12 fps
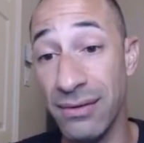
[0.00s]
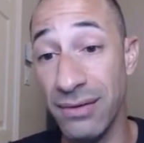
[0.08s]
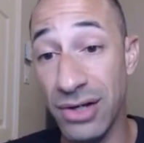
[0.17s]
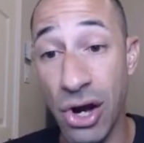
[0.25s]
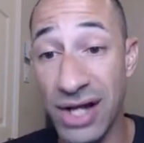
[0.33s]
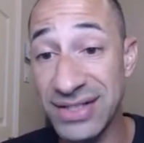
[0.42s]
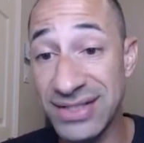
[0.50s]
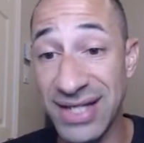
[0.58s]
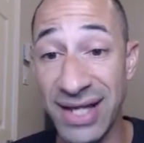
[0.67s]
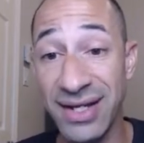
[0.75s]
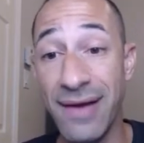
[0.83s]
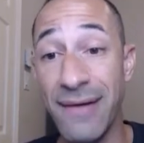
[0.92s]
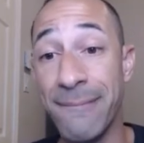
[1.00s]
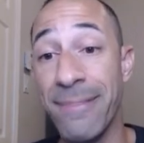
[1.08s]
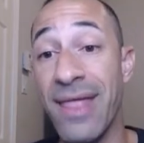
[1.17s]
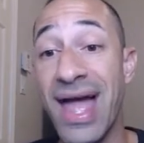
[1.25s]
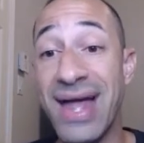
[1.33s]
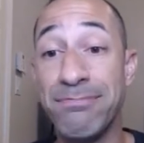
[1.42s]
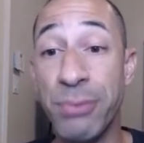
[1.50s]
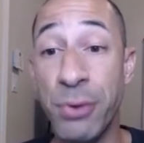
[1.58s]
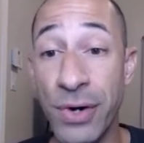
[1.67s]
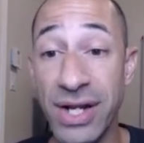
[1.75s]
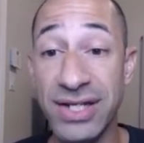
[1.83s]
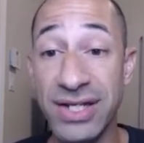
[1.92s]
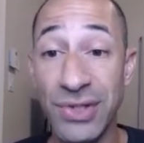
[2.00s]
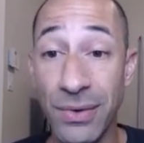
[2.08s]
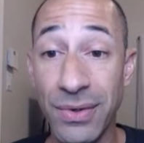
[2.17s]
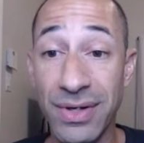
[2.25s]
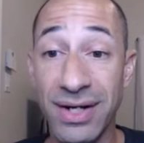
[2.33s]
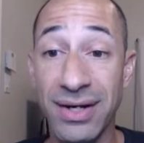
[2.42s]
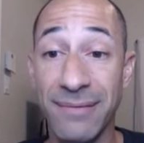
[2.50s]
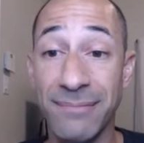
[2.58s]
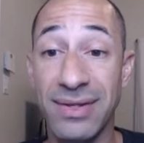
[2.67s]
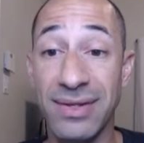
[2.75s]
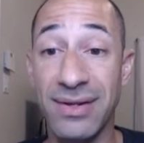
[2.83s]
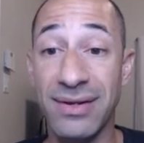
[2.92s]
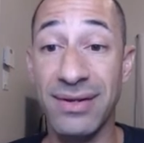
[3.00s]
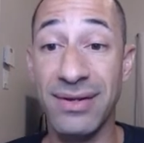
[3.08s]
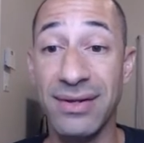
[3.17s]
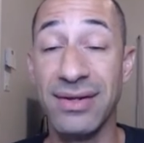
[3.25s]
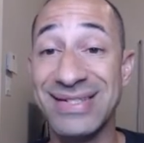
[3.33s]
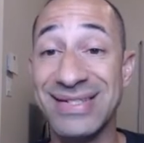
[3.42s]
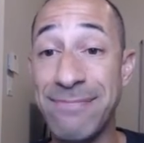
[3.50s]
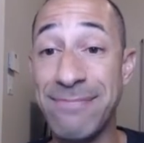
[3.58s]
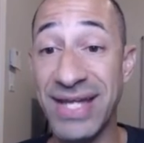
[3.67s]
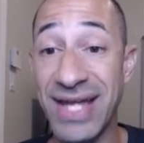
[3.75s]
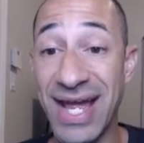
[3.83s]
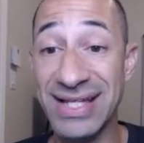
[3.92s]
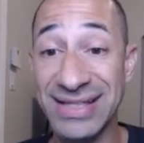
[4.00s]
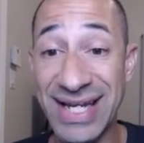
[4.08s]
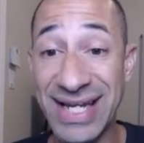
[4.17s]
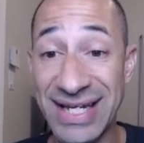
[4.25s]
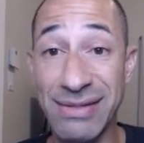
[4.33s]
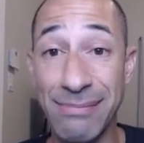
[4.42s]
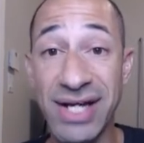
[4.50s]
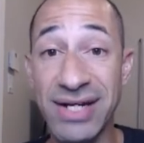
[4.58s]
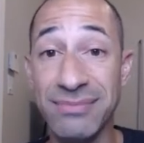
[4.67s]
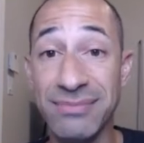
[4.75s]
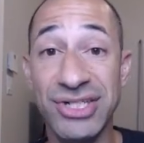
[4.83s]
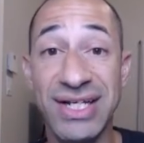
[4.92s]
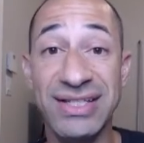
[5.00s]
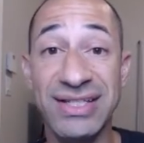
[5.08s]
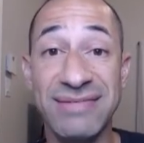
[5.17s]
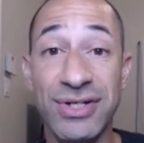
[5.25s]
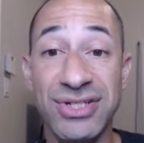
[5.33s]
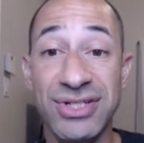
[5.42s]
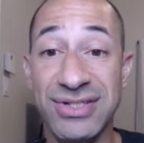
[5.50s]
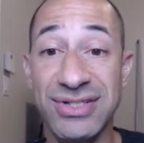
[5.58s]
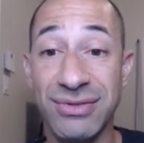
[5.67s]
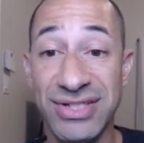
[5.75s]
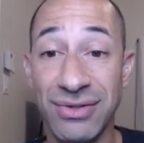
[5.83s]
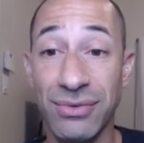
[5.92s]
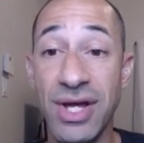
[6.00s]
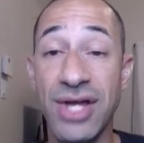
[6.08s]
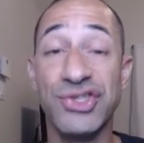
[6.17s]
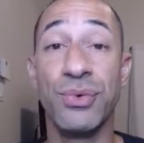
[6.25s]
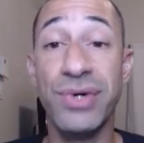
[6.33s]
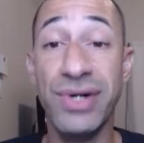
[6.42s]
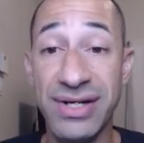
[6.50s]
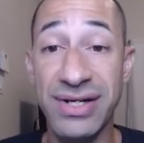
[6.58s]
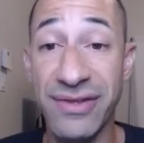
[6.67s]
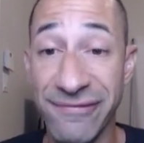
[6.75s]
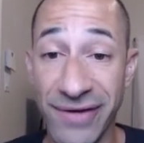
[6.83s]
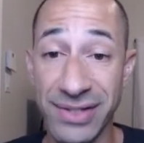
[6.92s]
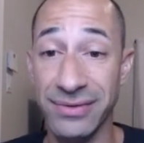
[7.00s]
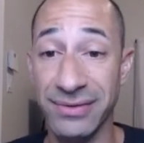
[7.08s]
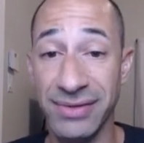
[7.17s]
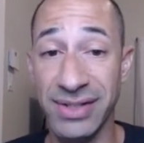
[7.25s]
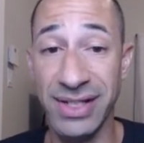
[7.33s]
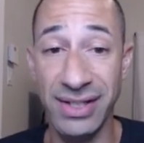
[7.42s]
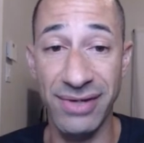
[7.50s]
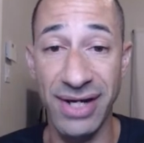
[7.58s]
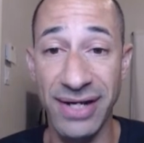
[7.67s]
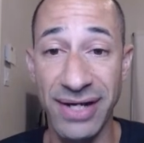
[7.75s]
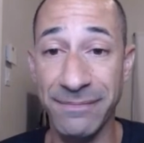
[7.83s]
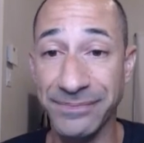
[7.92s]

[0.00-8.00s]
content, and put your CPA link in the bottom, just like this person's doing. So we're into the funnel here, right?